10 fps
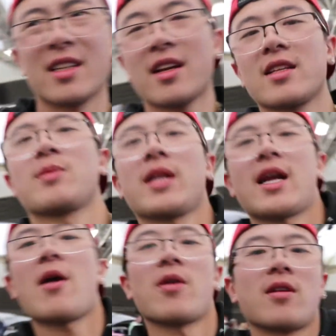it's been like
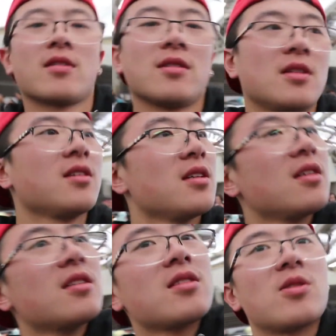an hour.
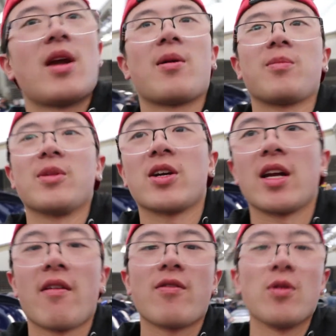So now they're
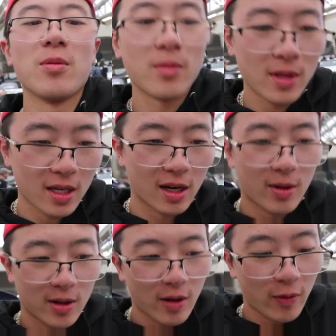gonna get food.
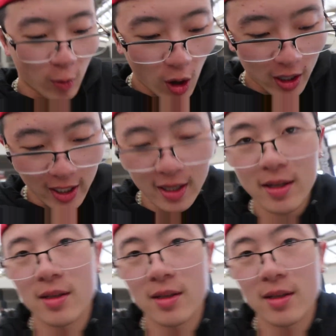Go for a walkie.